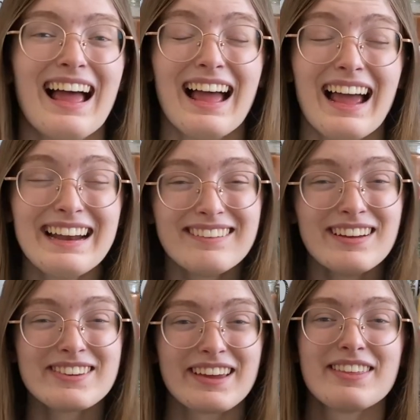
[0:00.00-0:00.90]

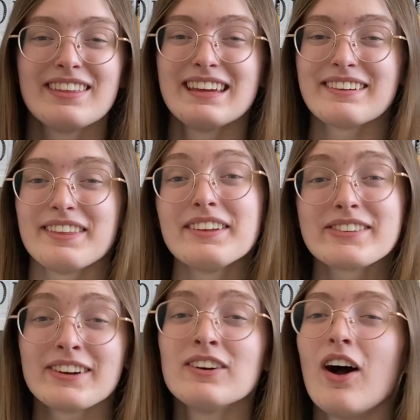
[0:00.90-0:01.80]
Anyways, I think those
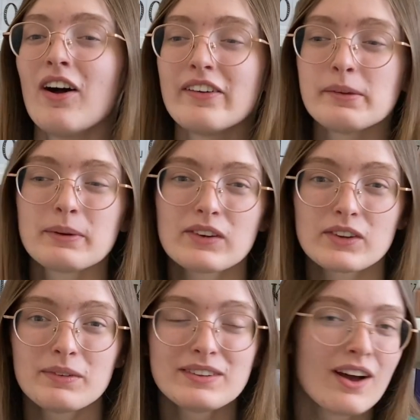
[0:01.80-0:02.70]
are all the books I'll
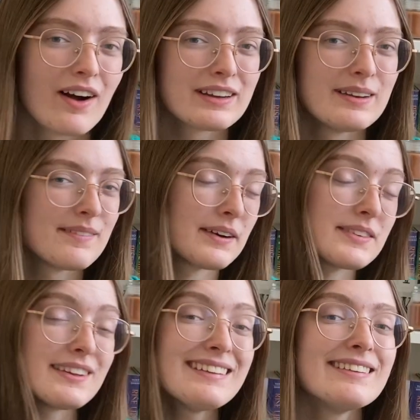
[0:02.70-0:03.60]
be talking about
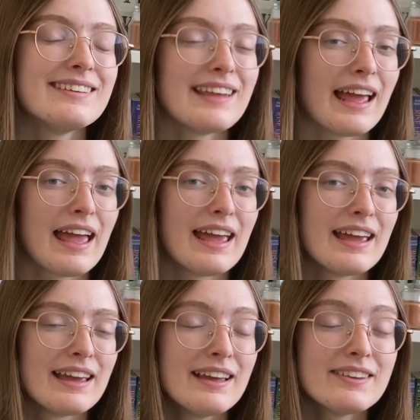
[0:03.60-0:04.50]

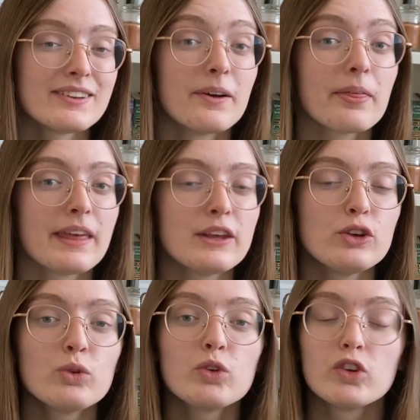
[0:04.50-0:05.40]
today. So thank you
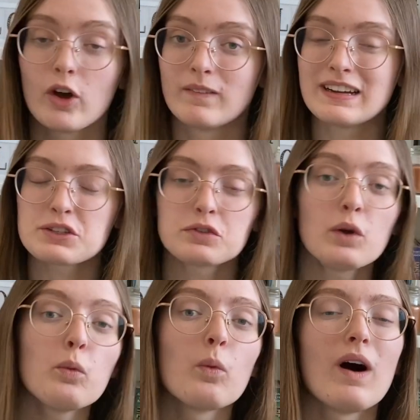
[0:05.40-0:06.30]
so much
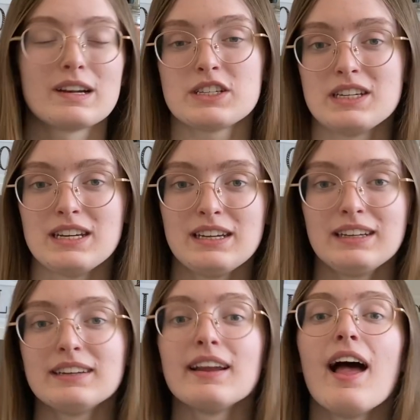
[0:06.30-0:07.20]
for
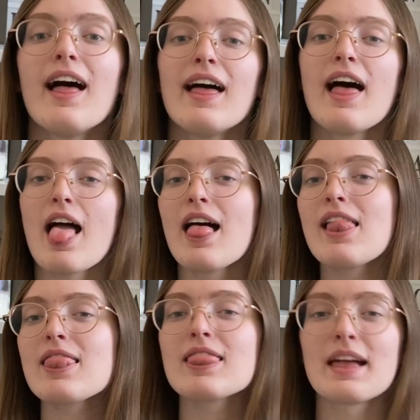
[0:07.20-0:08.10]
watching.
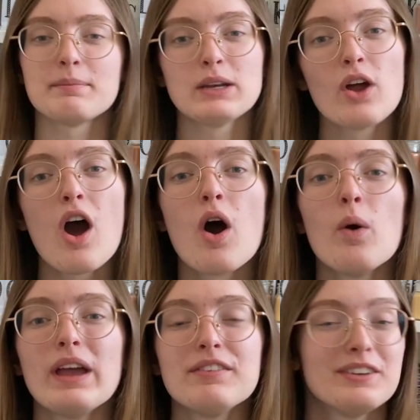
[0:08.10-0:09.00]
Let me know
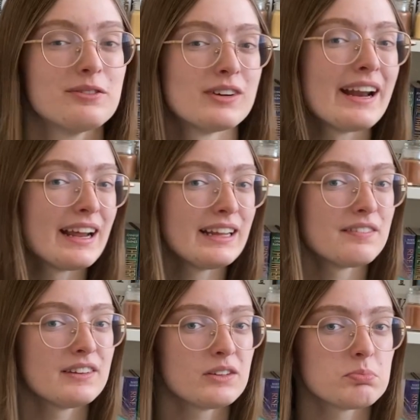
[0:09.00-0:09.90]
if you've read any of
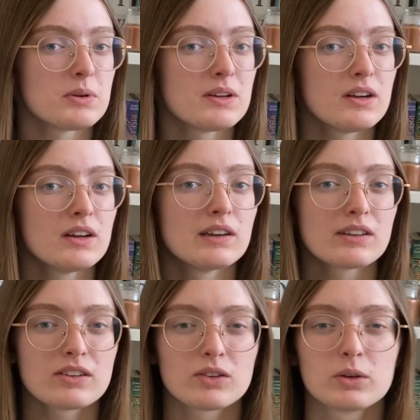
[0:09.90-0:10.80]
these
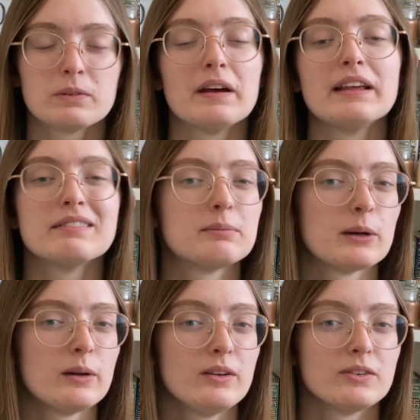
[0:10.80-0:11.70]
books, or if any of them are
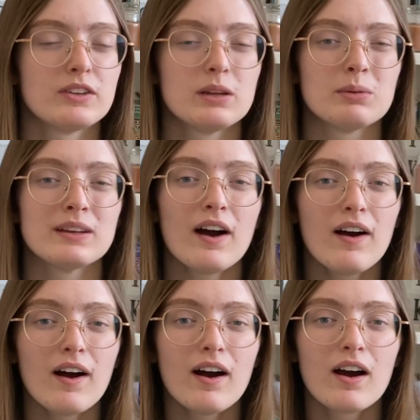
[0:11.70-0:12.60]
in your
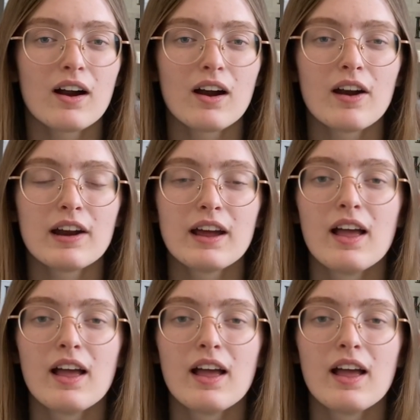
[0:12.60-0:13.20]
TBR,